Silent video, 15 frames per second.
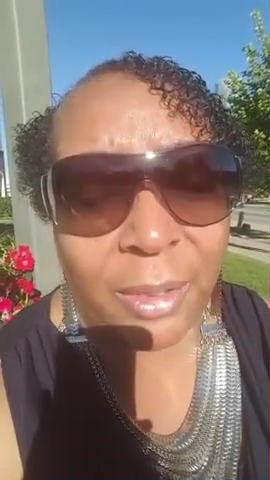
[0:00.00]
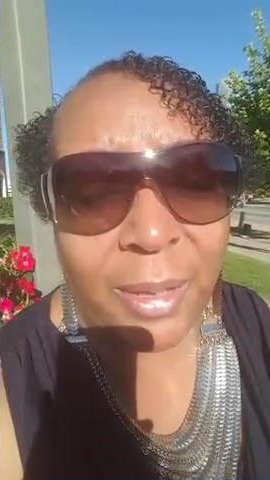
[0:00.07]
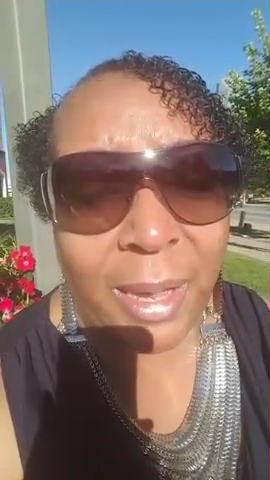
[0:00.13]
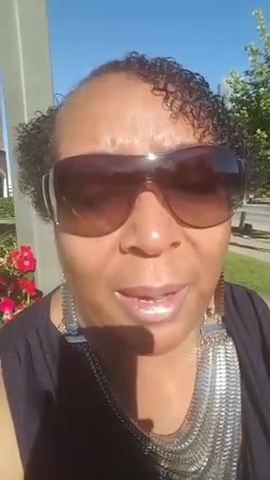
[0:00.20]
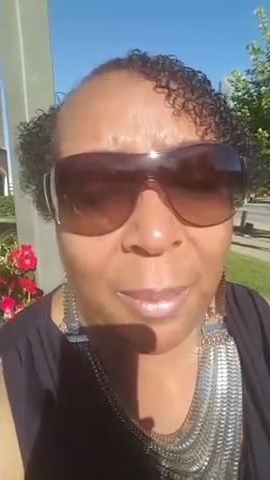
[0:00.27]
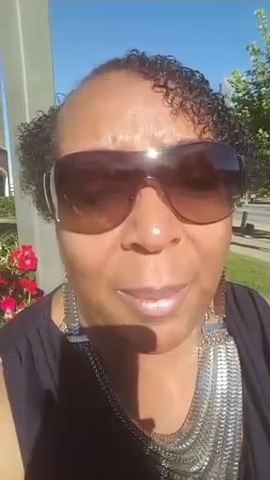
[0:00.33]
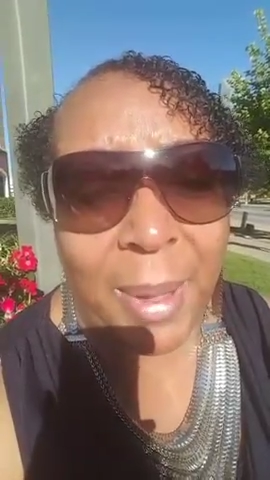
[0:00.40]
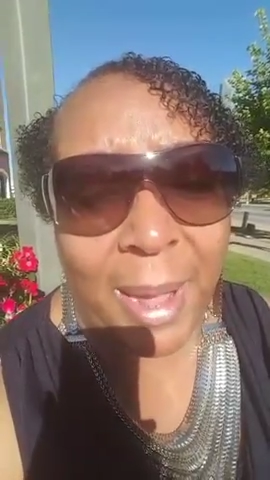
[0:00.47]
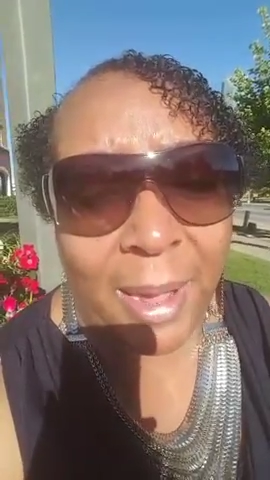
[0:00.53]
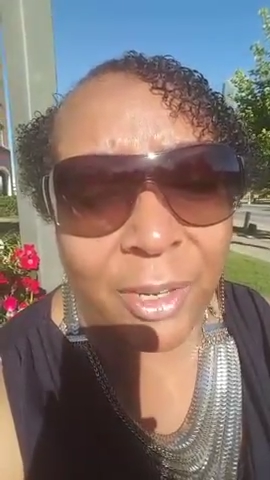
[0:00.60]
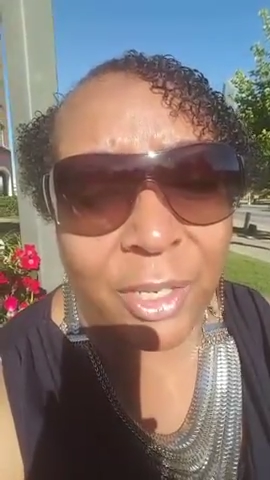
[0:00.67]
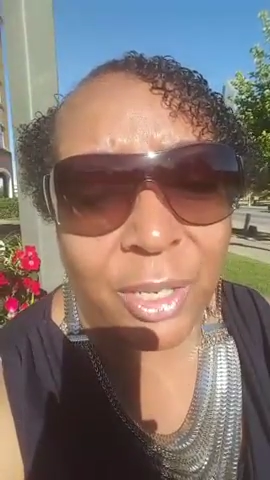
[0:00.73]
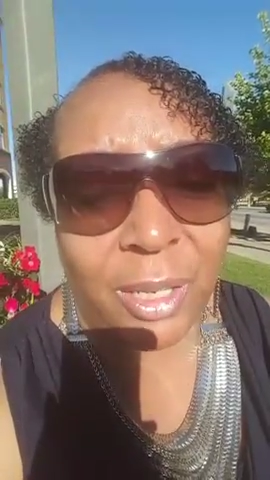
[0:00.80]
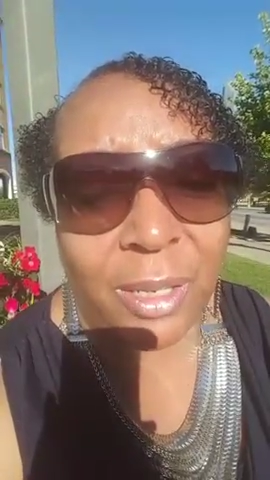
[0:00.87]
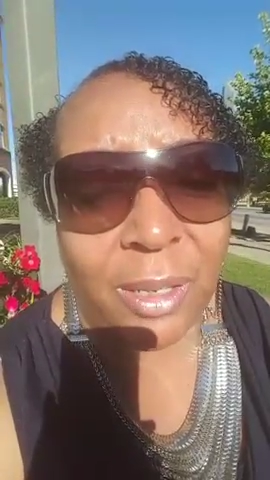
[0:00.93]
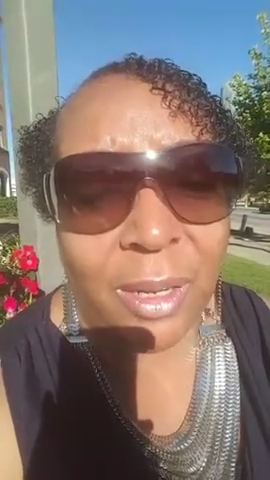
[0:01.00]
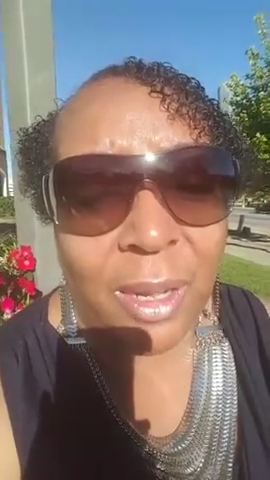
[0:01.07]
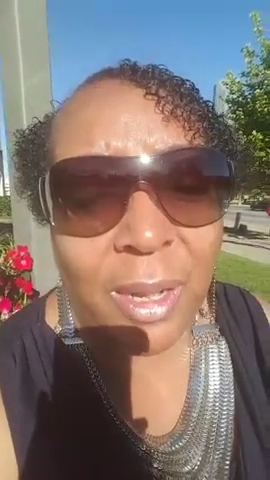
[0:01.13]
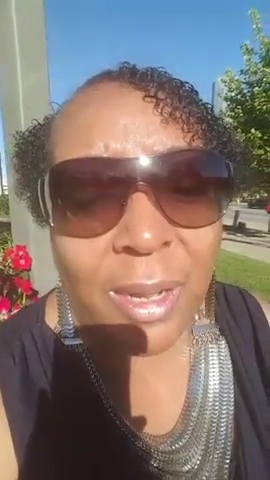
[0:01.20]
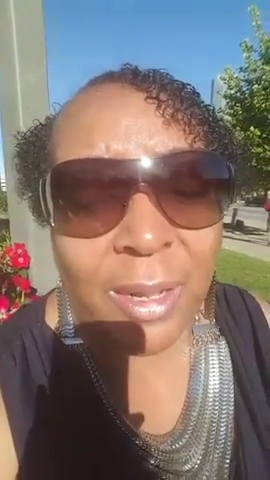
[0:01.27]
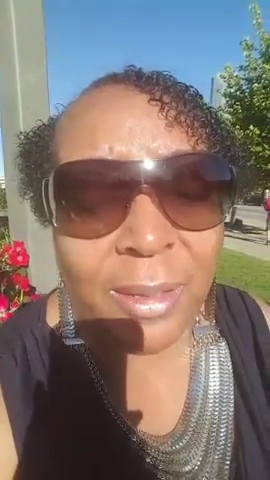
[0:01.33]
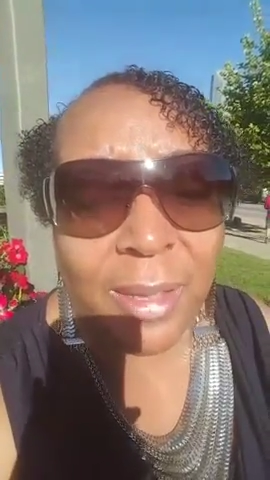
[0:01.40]
So they imagined
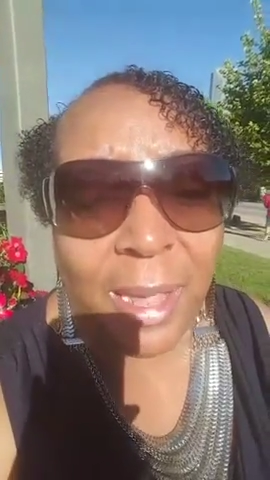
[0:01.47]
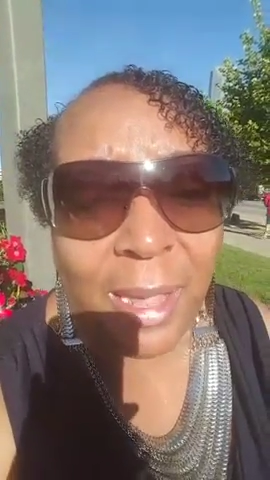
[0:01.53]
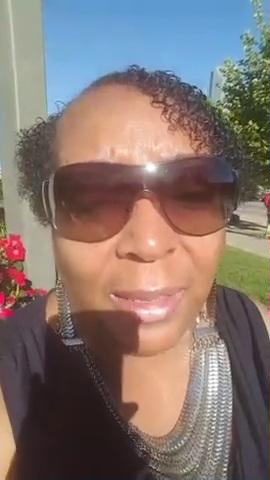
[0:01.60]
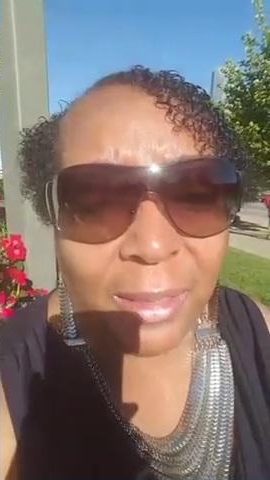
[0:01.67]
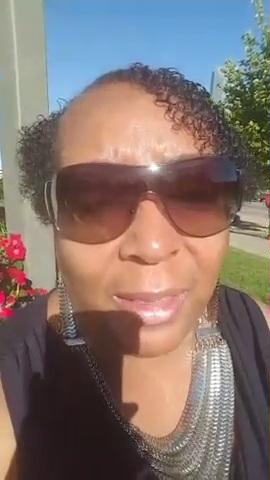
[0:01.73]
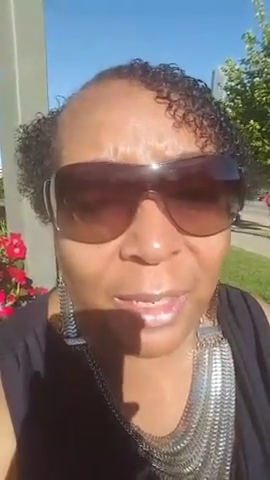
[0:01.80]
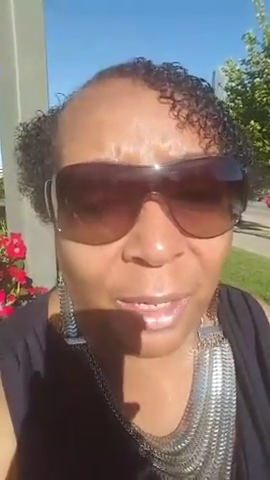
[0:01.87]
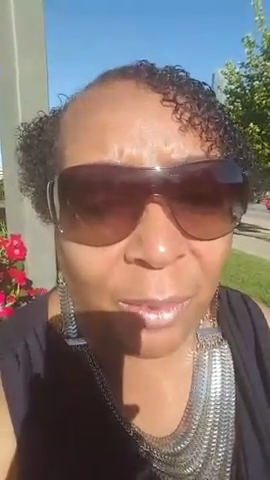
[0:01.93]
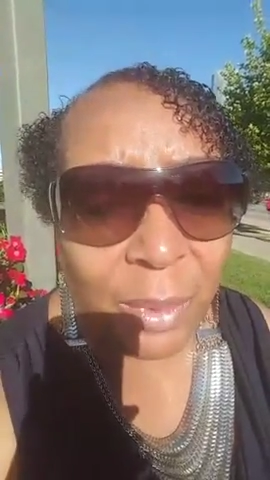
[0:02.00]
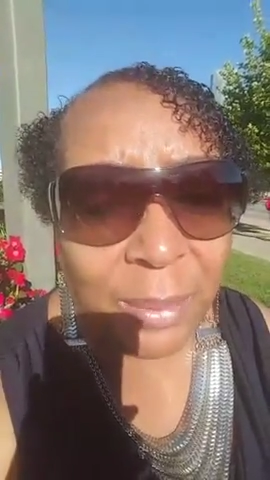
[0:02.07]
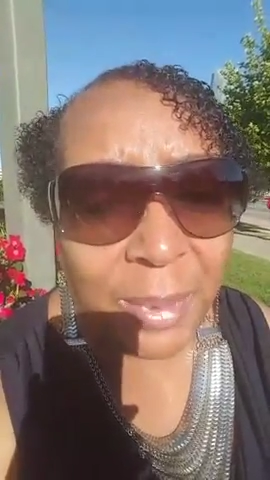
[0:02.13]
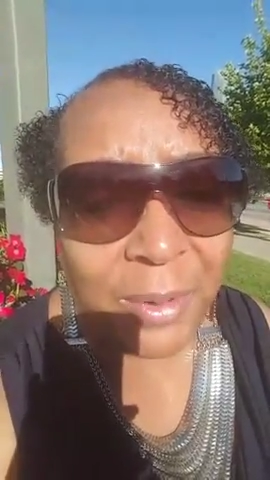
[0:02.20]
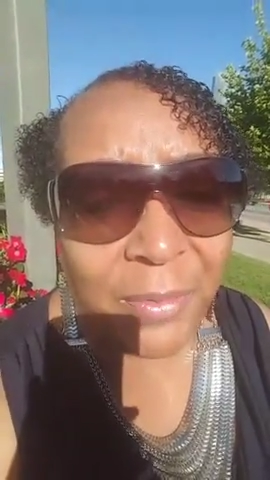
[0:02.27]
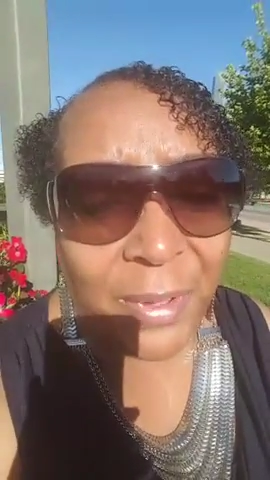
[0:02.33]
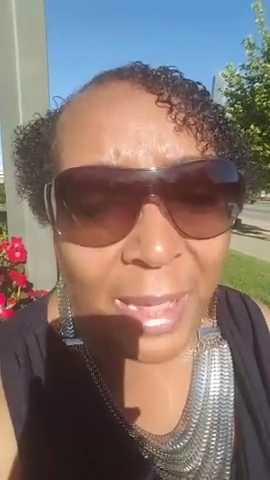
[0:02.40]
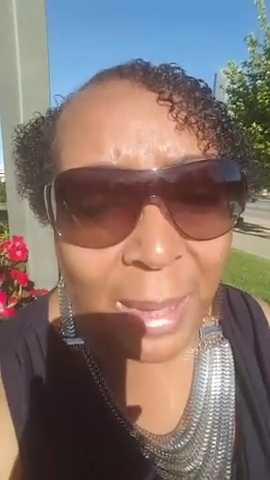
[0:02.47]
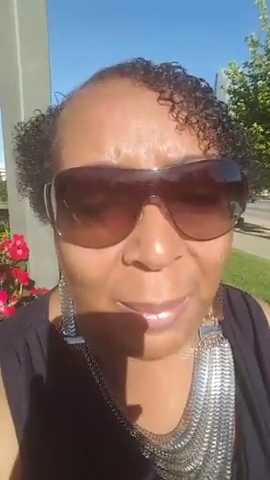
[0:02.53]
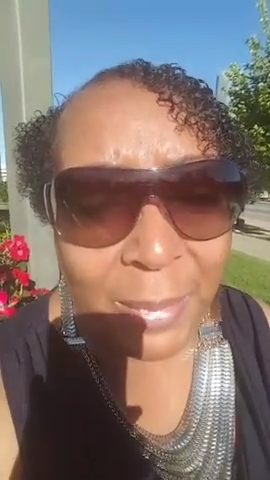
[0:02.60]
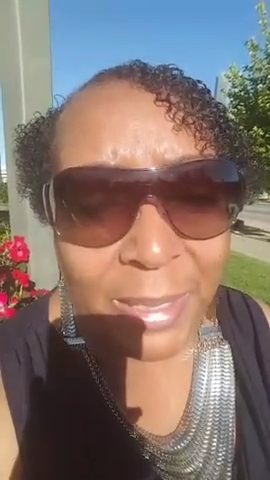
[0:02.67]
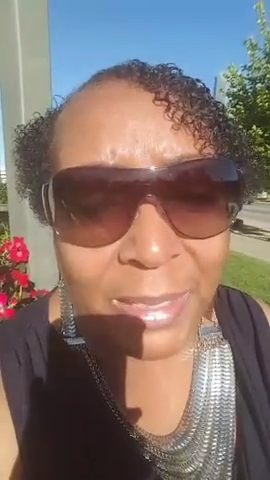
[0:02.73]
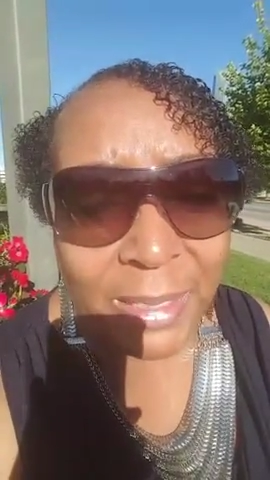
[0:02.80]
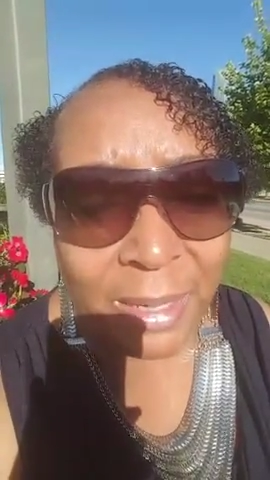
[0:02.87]
that there would be
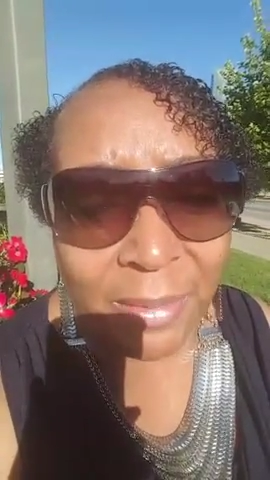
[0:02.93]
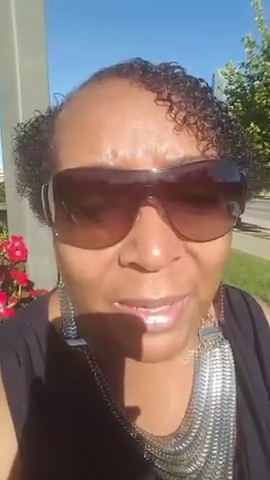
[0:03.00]
families.